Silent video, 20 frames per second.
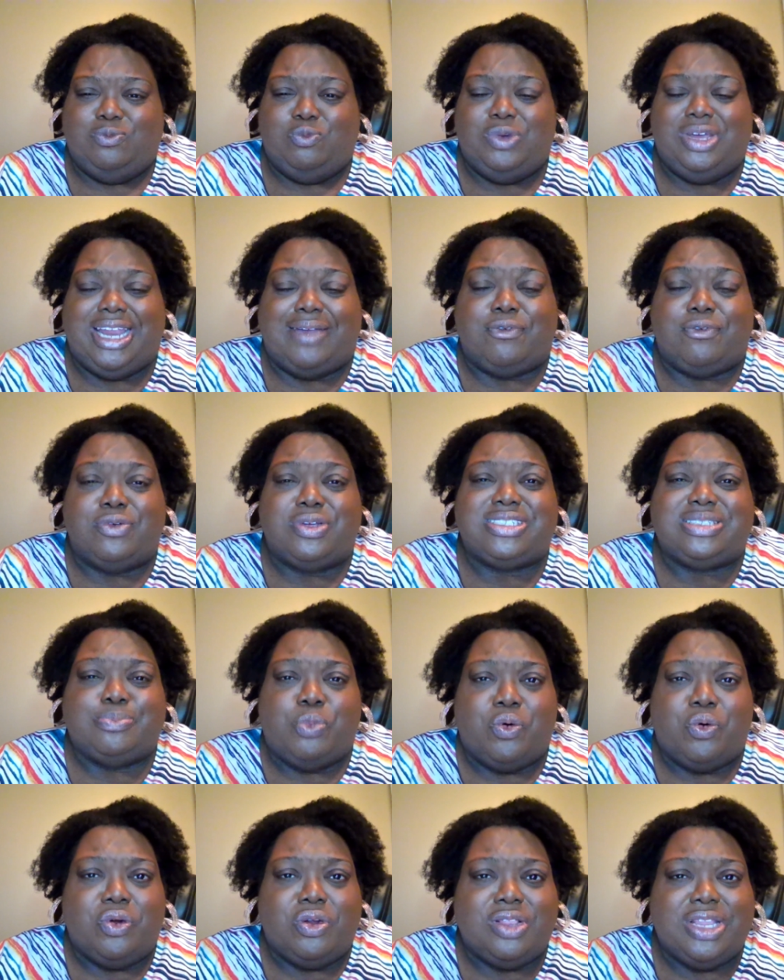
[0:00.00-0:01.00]
whatever is
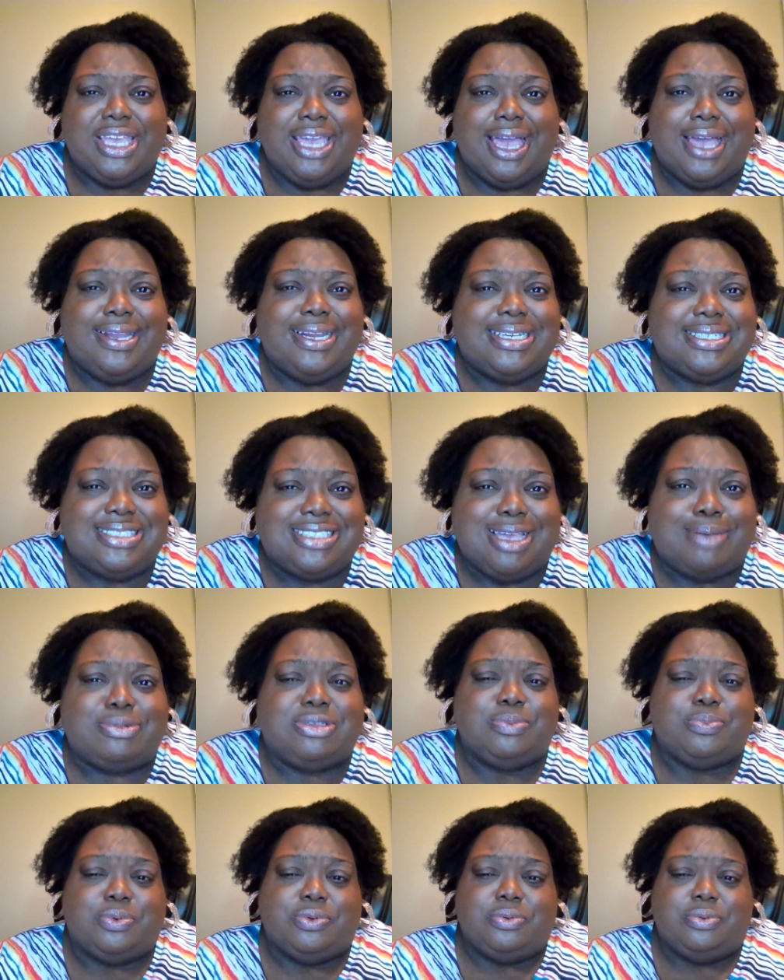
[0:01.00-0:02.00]
morally
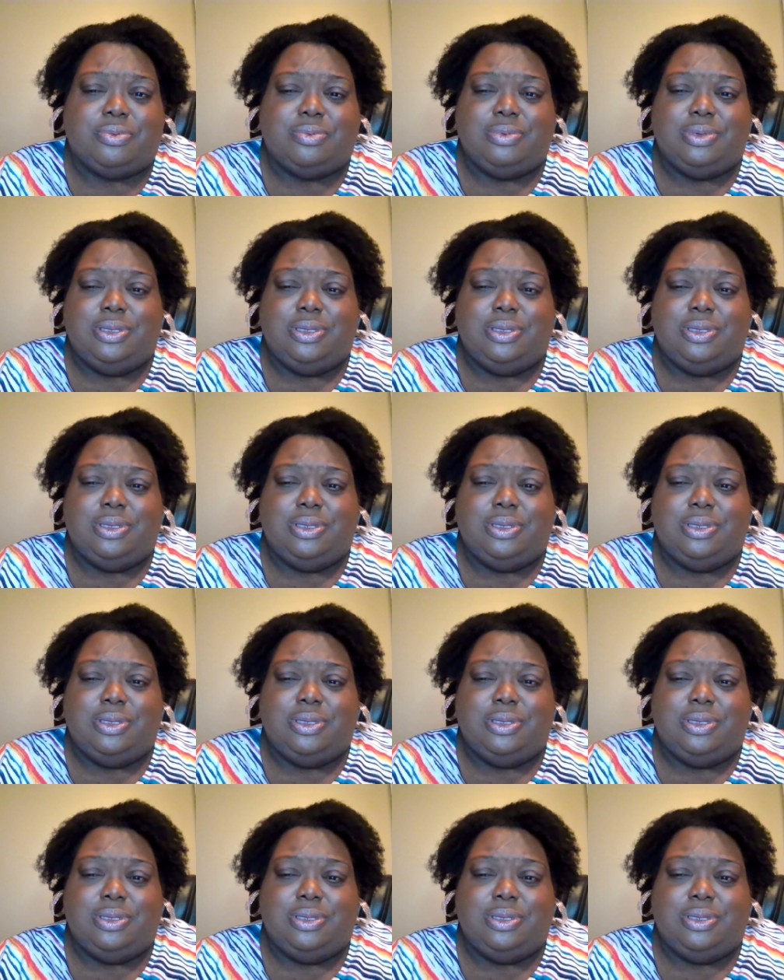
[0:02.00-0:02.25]
unacceptable.